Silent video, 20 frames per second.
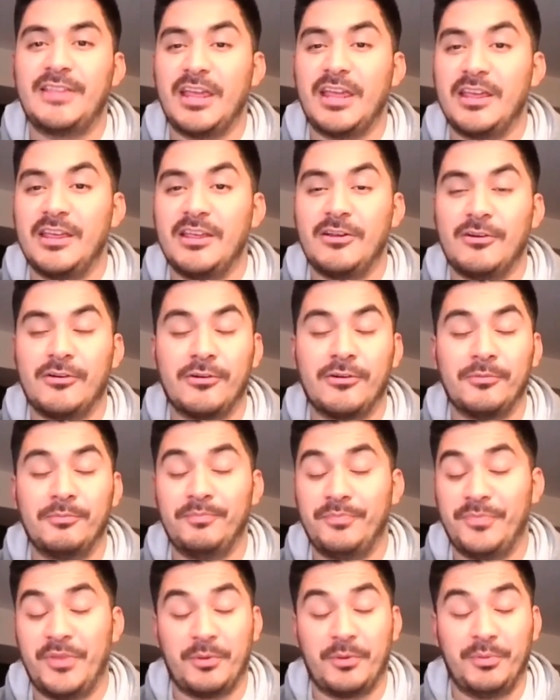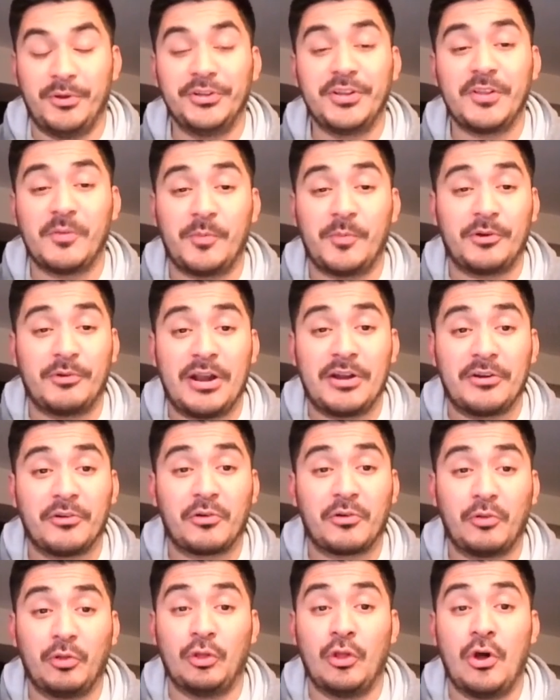They're their building's been around
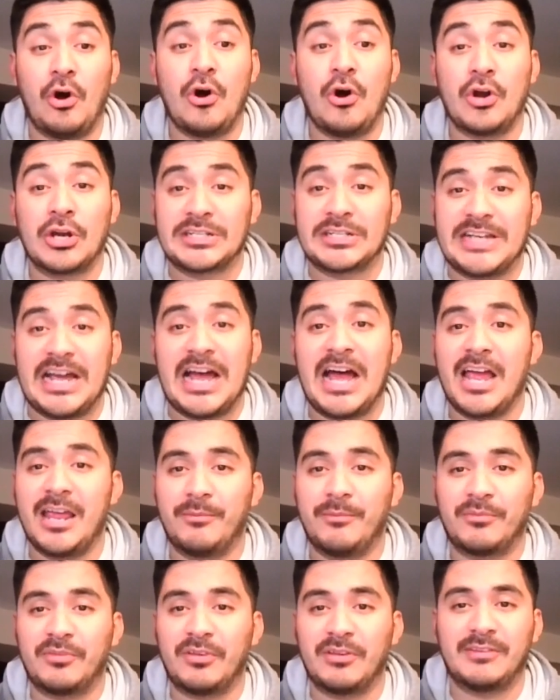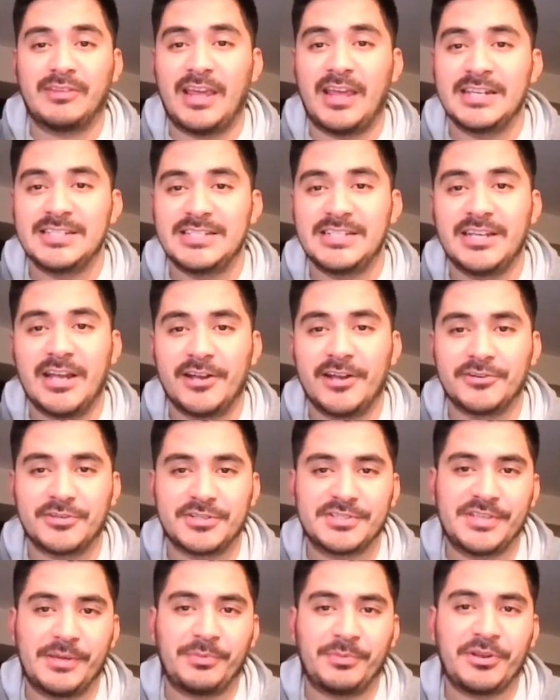a long time since the
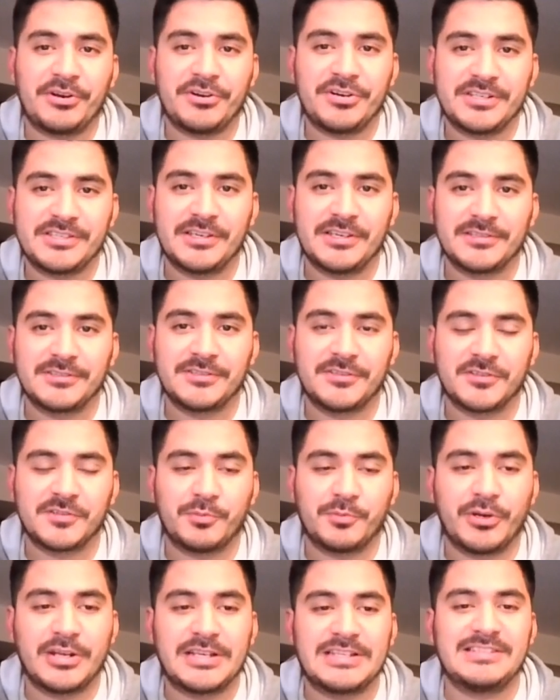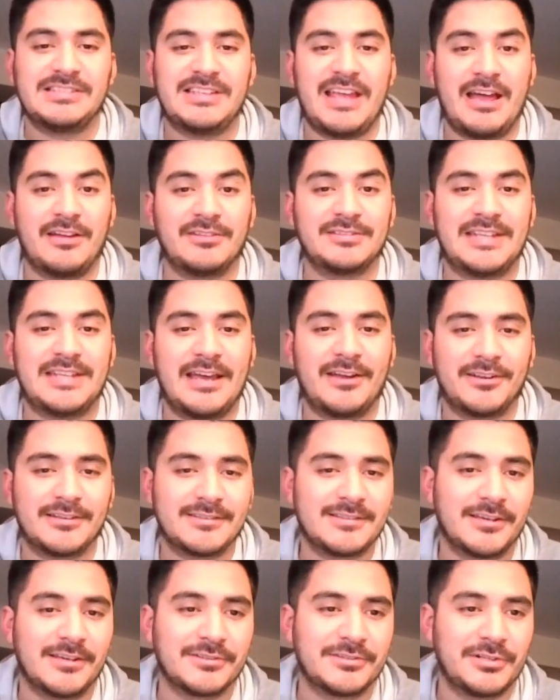1800s up there in Excelsior Springs, downtown
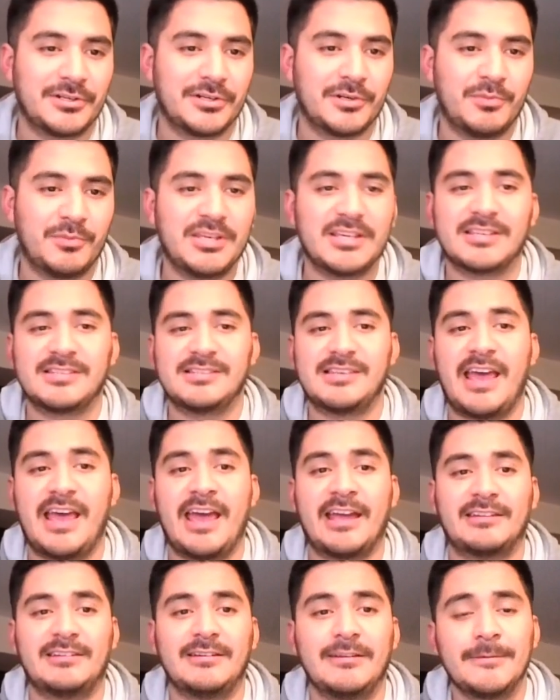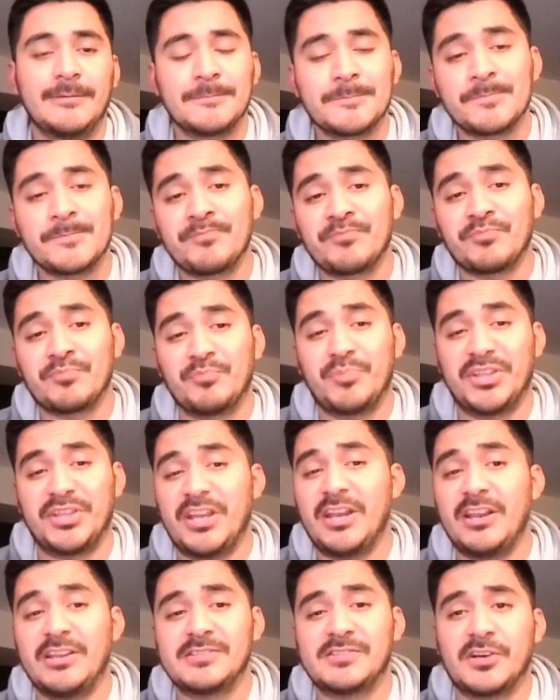Excelsior to be exact. But
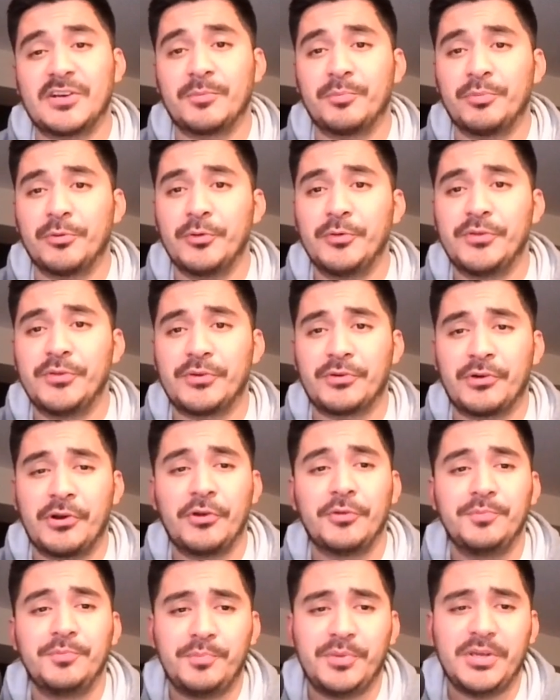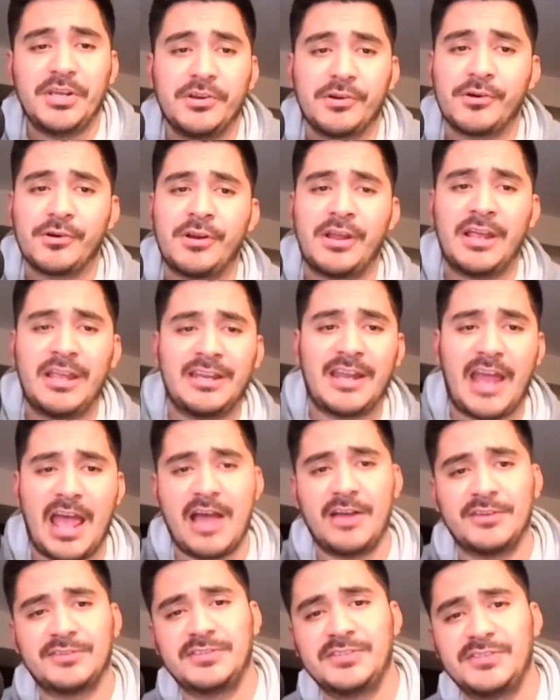they didn't start brewing their own beer in
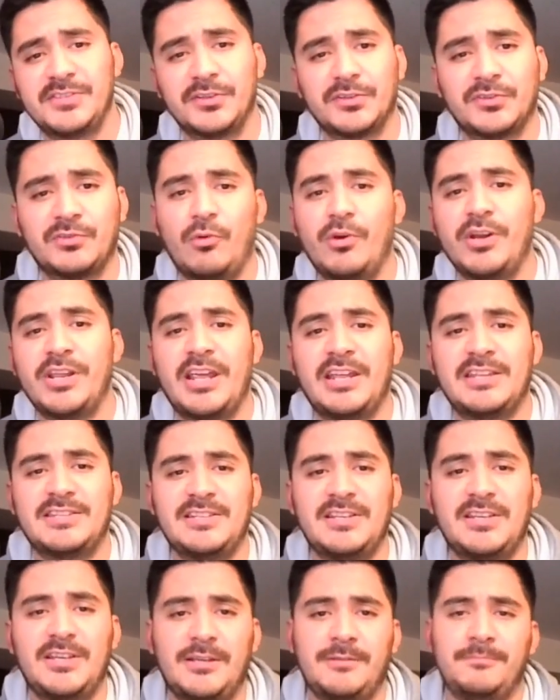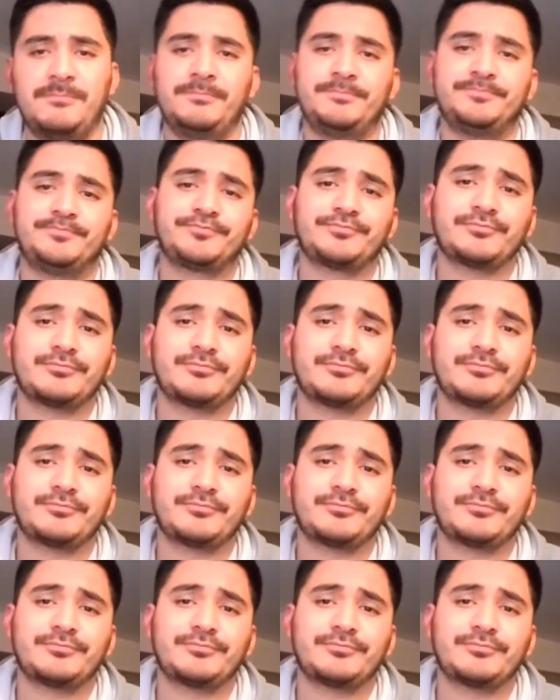house until 2018.